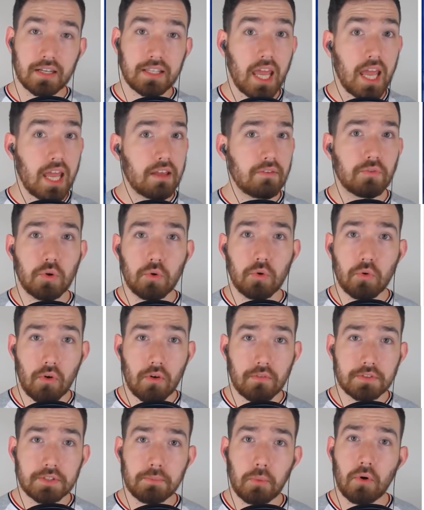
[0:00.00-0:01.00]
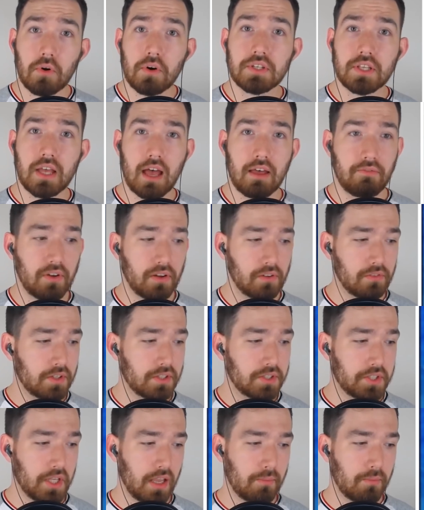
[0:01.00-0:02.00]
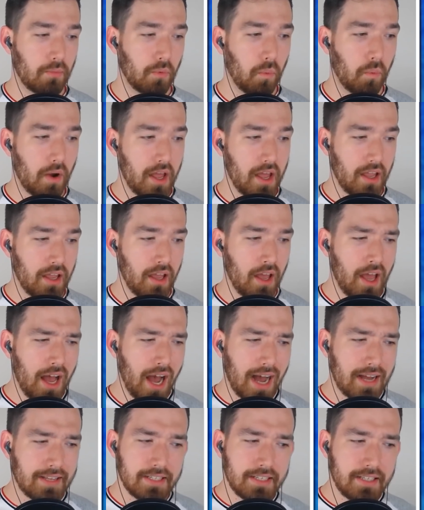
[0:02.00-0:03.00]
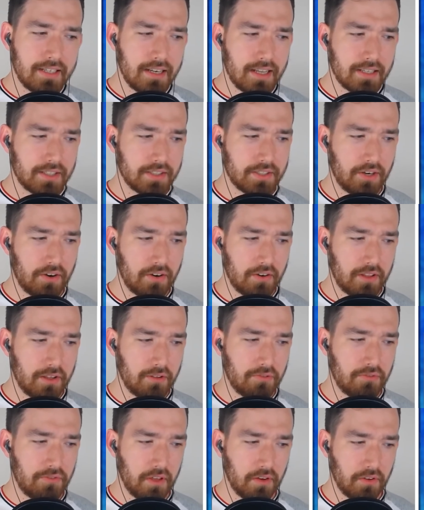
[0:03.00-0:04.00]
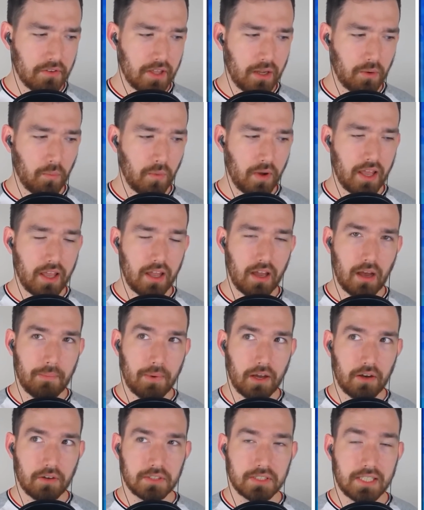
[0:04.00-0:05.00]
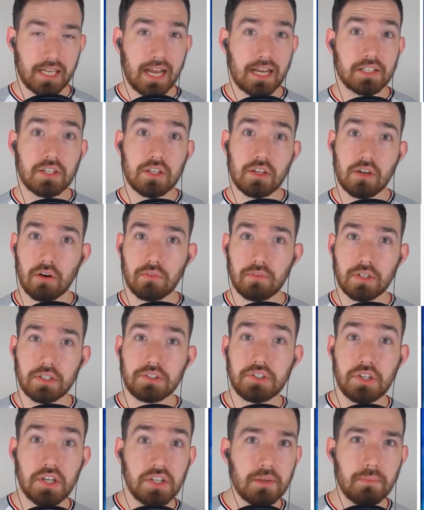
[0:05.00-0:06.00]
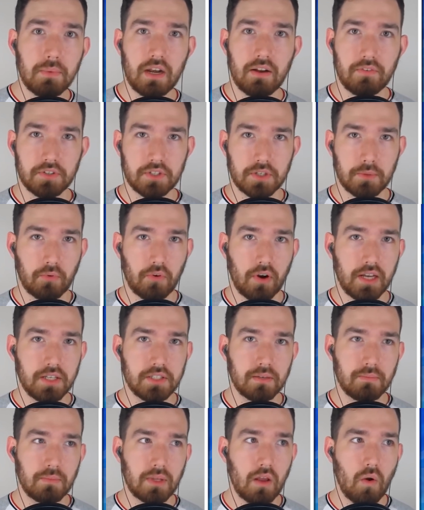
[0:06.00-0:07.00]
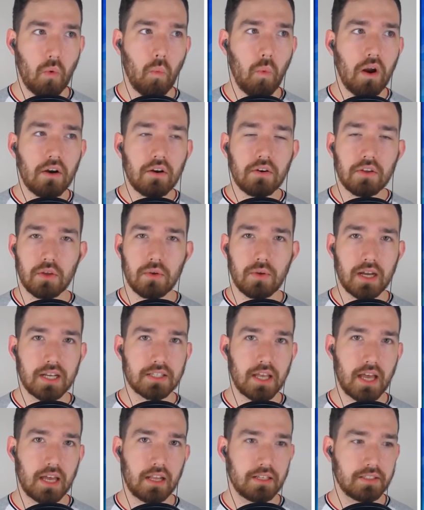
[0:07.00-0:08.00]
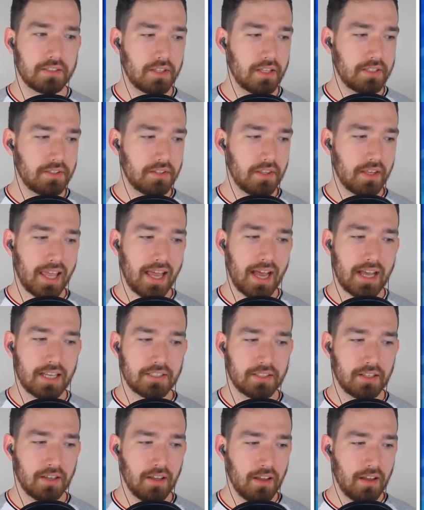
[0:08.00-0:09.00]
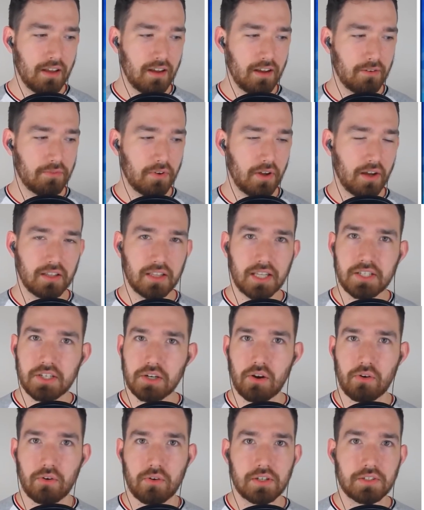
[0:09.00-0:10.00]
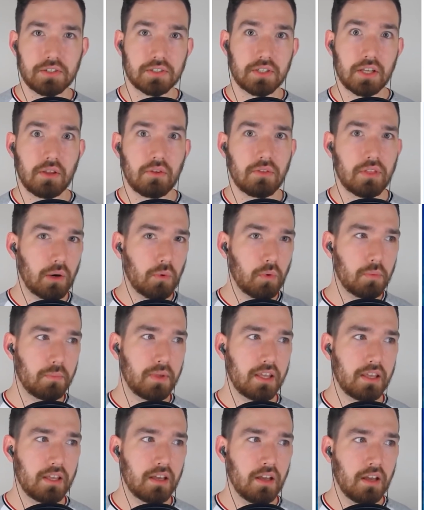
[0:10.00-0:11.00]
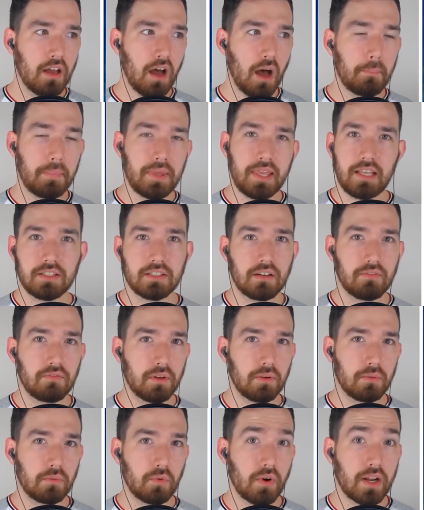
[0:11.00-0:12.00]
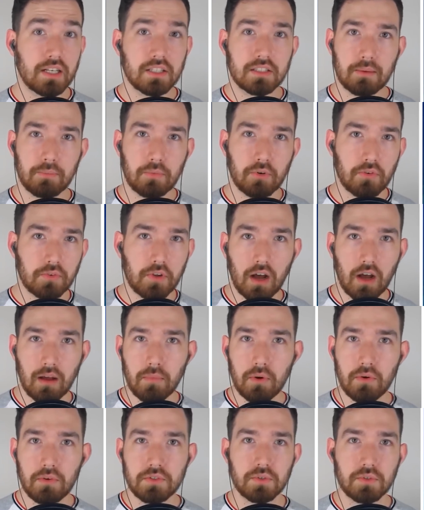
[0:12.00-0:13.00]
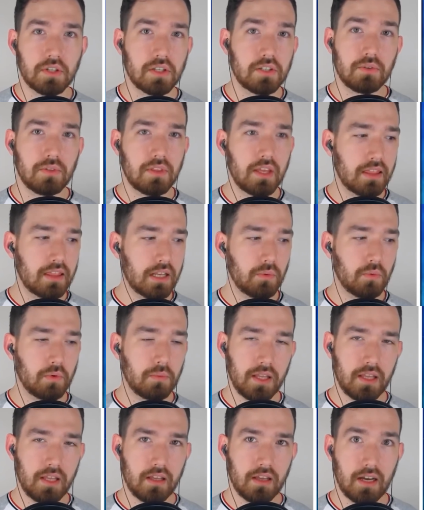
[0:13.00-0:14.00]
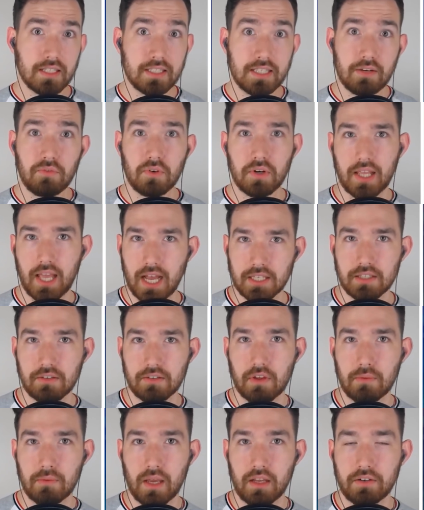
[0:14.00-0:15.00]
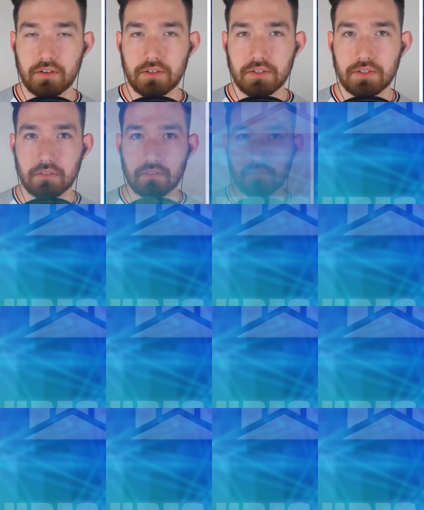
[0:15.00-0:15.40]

Gave Guru of Spores, I felt the same way. I didn't necessarily feel that way about Tatiova. She's a bit of a surprise to me. Where are you guys at? Is this the cast of legendary creatures that you thought would be a piece of the greatest number of combos, or did you think that it would be a different cast of commanders?